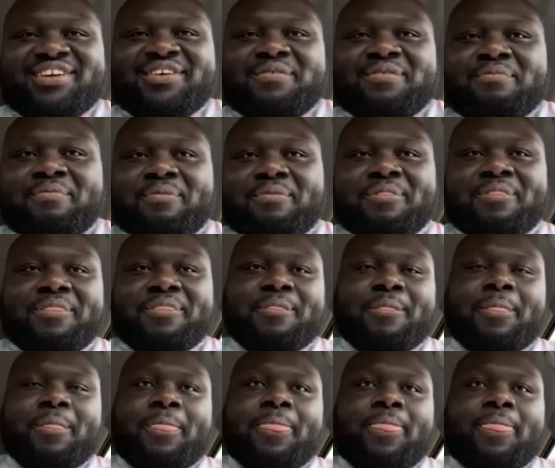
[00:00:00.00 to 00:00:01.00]
in the
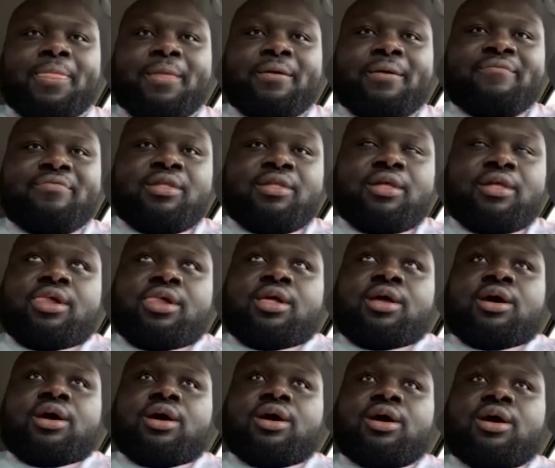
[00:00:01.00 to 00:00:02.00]
music industry?
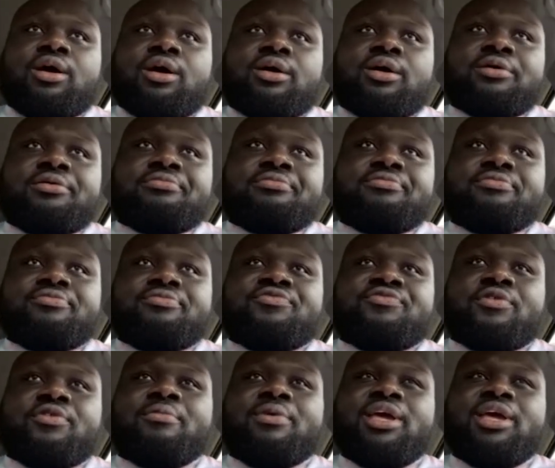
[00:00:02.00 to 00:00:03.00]
Um,
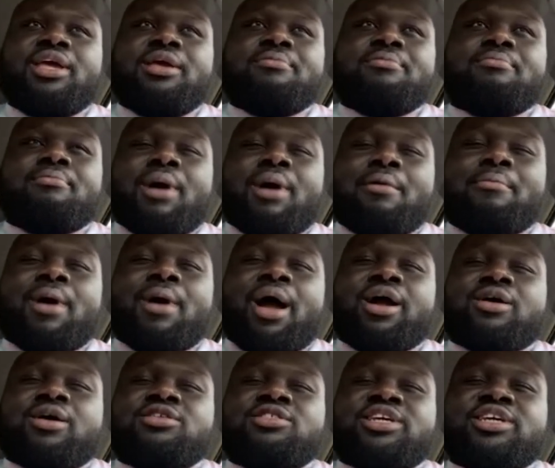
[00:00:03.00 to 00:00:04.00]
for me, my
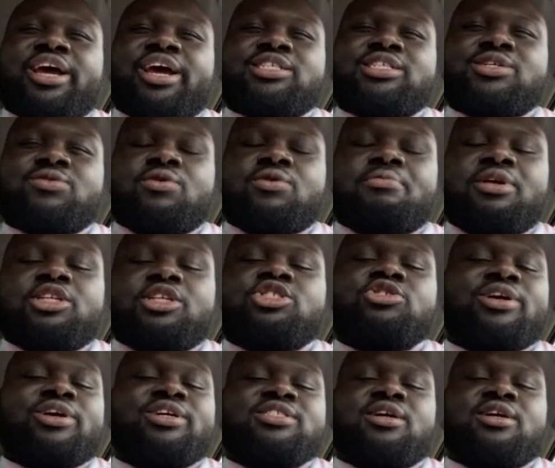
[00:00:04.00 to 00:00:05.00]
Michael Jackson would be
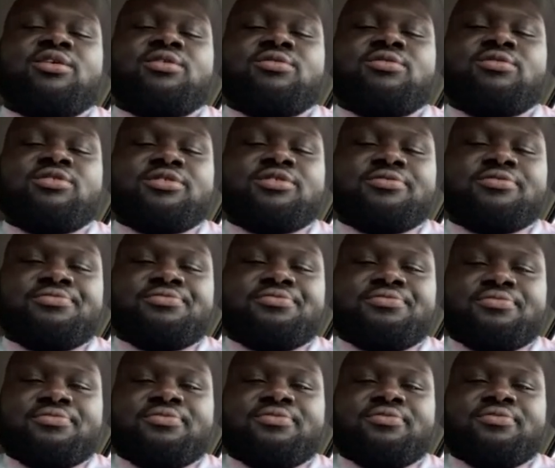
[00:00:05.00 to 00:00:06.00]
Trey Songz.
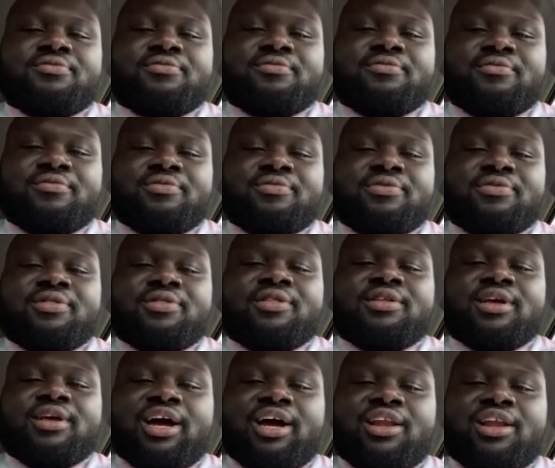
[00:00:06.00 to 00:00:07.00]

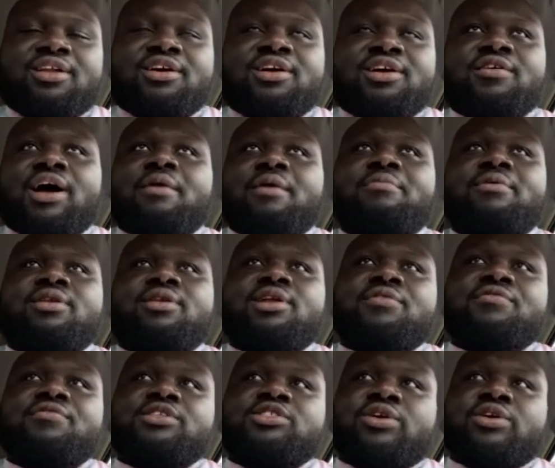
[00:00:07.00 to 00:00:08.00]
I love. I've been
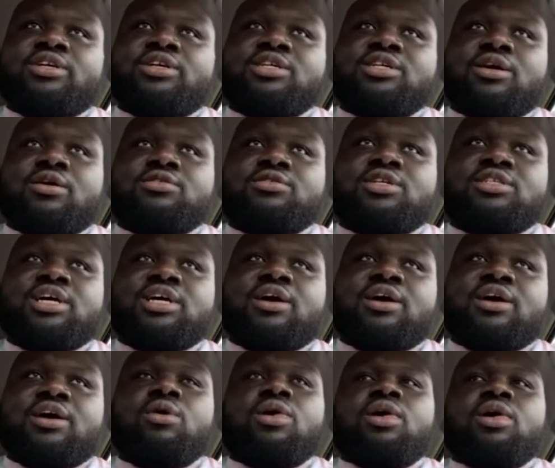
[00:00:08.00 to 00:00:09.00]
loving Trey Songz since
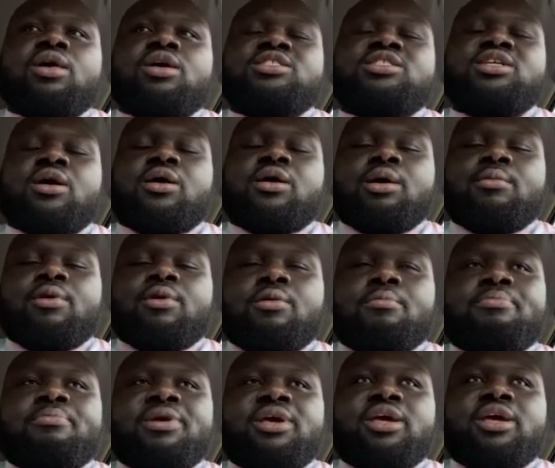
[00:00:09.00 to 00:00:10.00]
I saw him
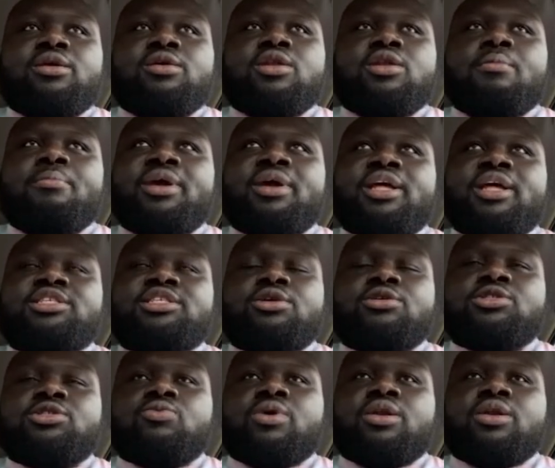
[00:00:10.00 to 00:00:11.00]
on B. You know, B E T
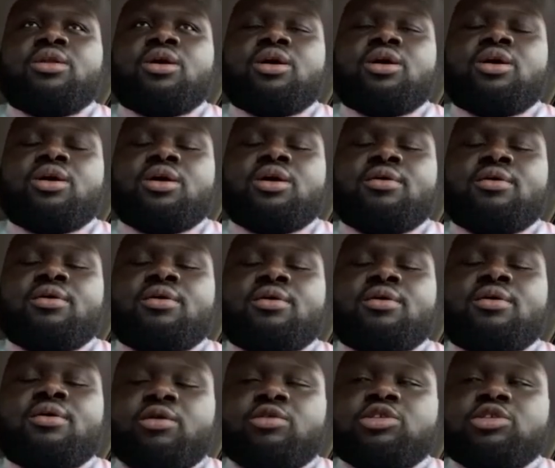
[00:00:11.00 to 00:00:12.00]
used to run the uh,
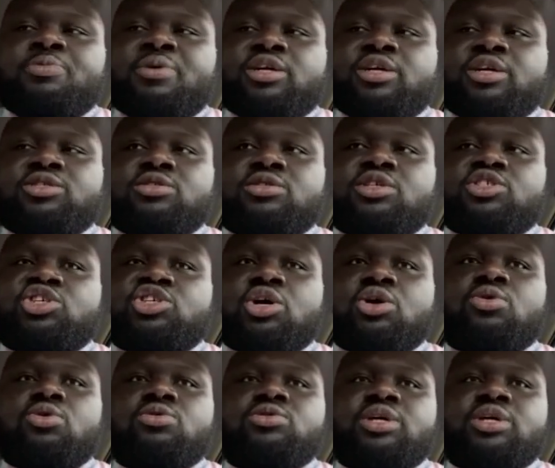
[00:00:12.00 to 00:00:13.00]
video specials, the
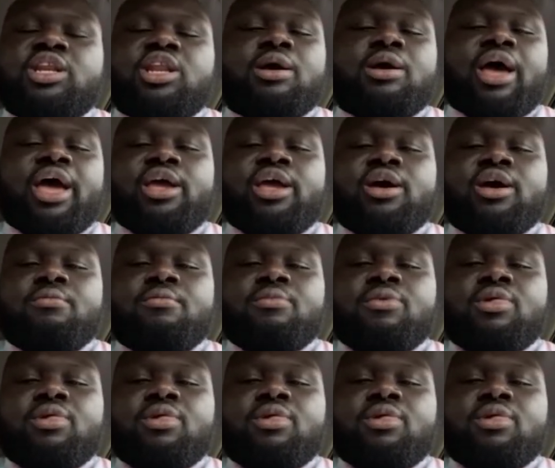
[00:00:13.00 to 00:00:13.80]
shows in the A M.